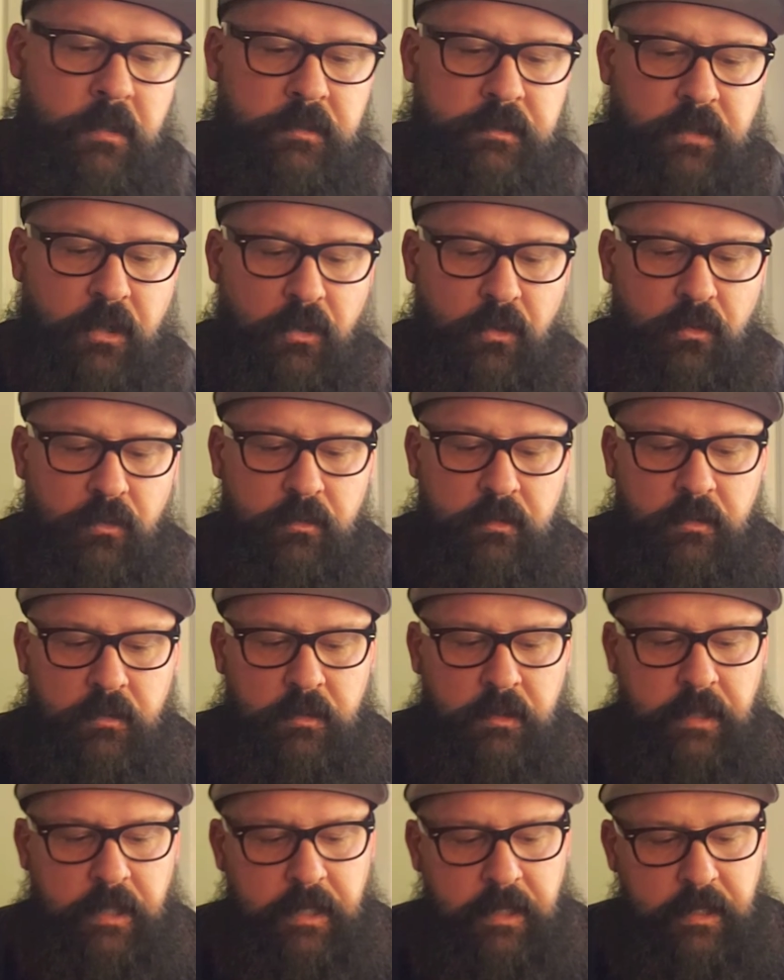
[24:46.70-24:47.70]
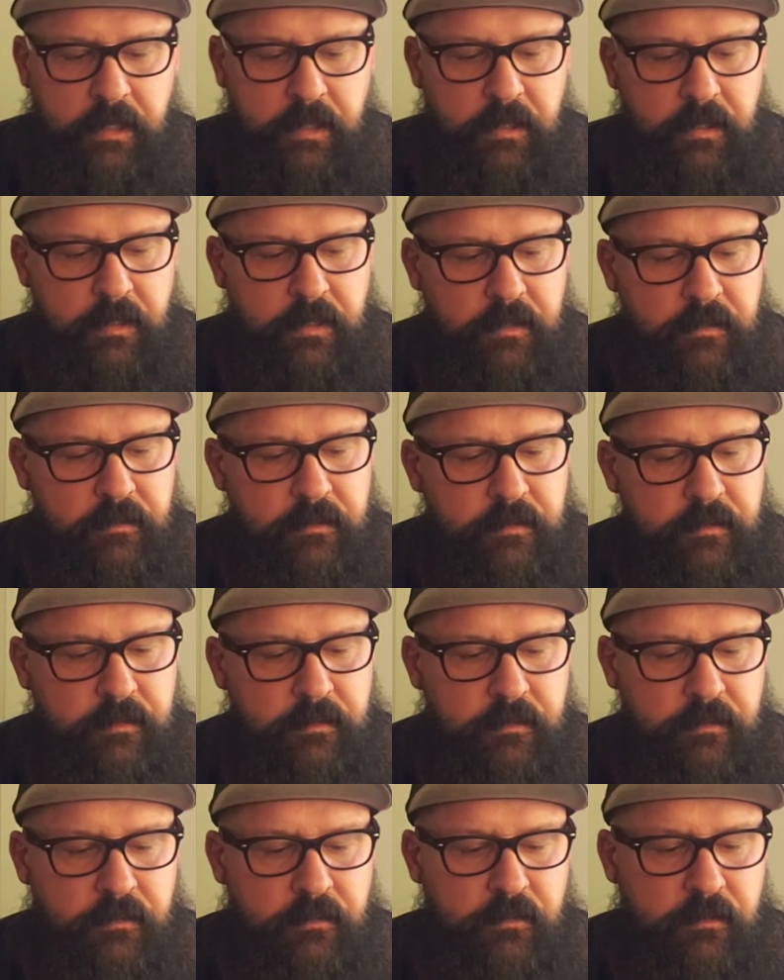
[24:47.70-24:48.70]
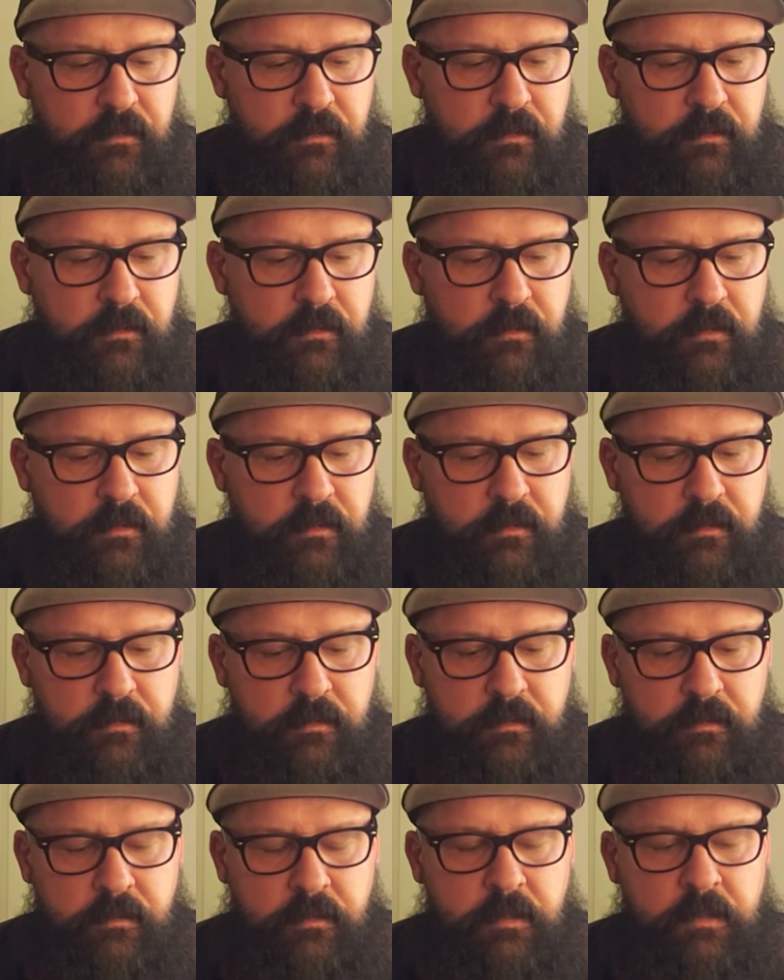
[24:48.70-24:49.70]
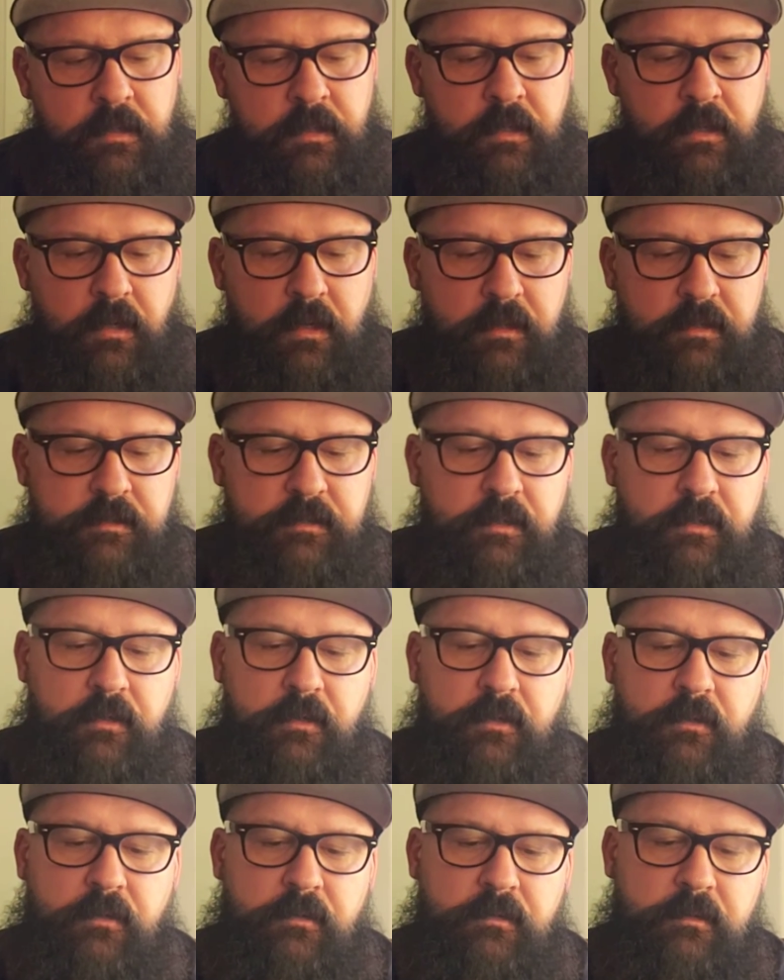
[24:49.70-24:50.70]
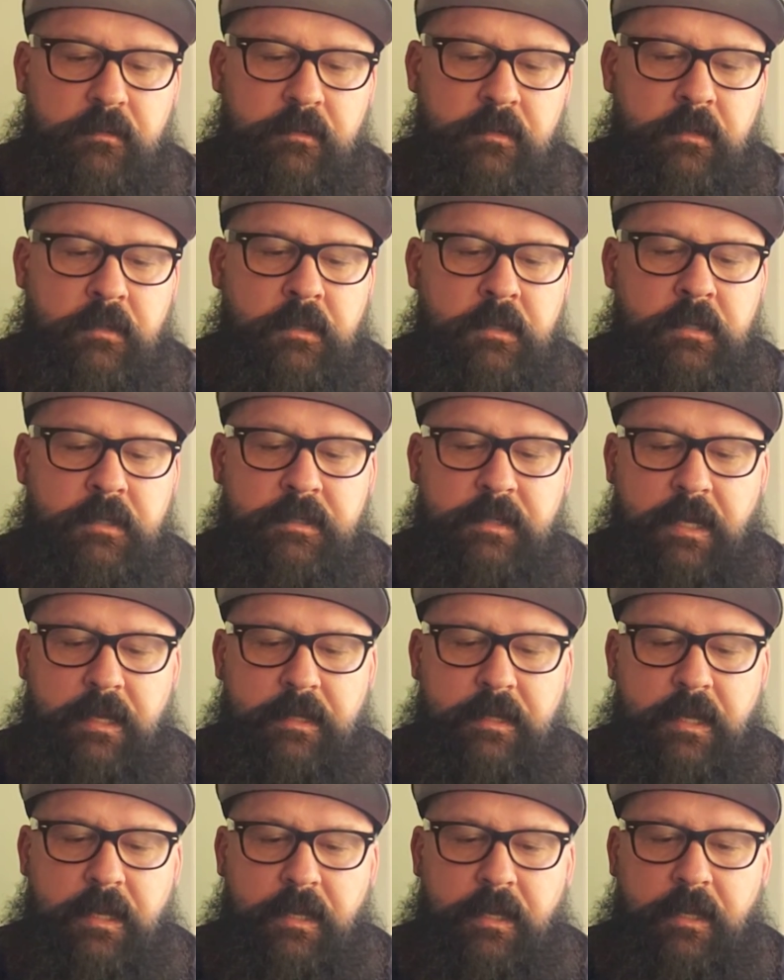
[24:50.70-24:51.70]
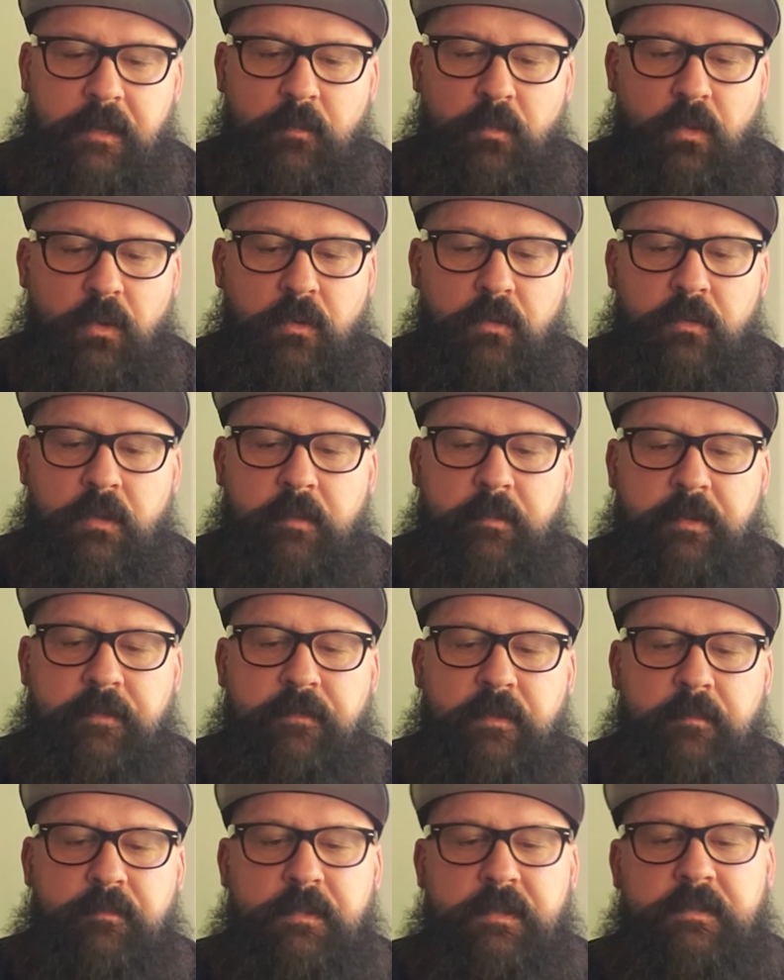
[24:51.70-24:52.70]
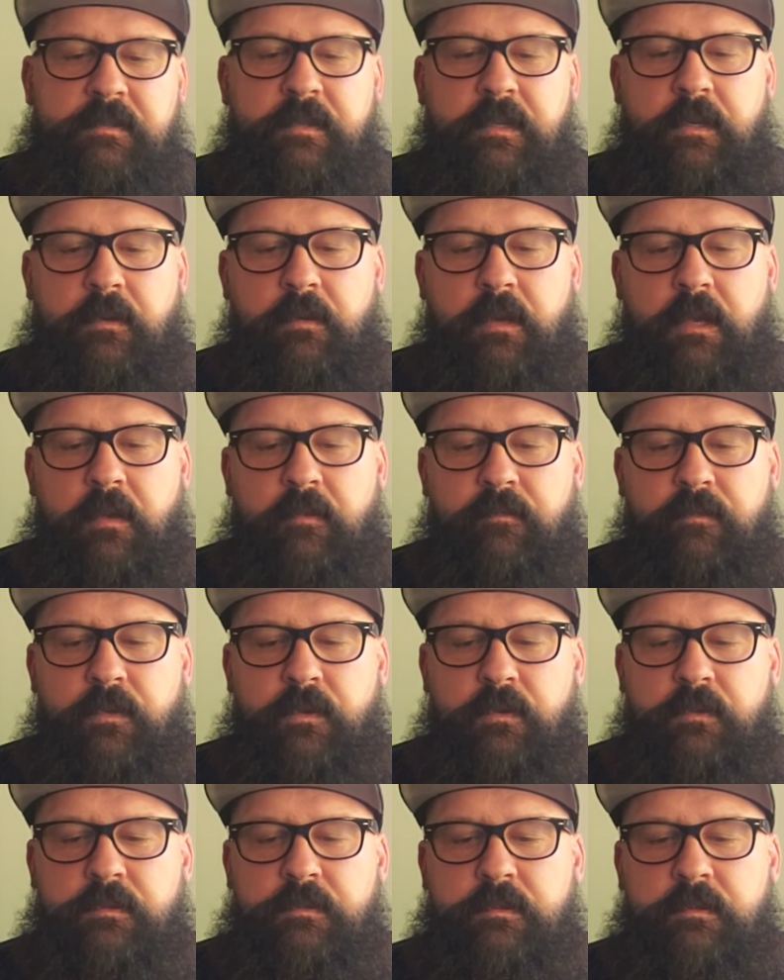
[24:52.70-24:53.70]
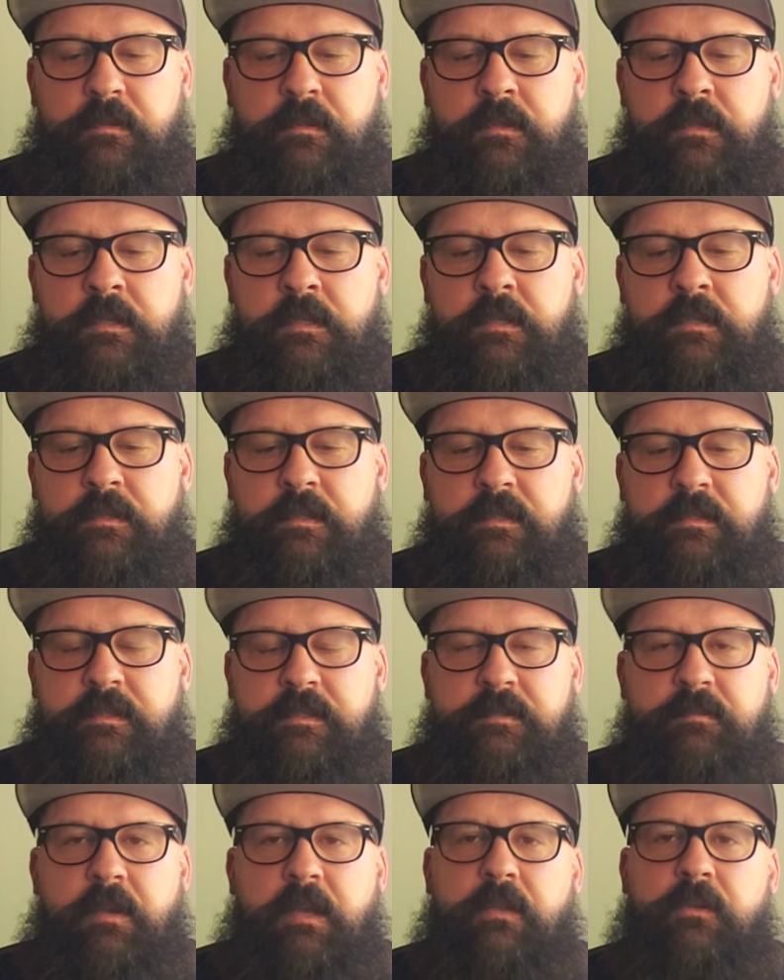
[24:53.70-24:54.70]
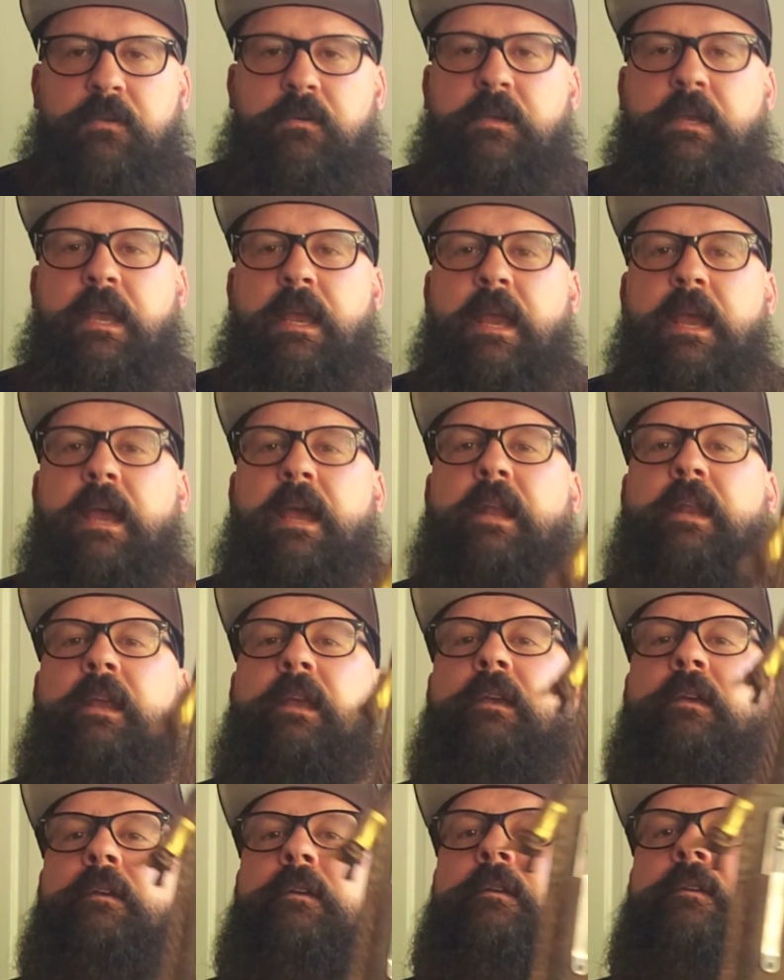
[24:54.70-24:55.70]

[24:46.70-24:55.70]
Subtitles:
So leading into also titanium, or let me flip this thing around first. This is my little caddy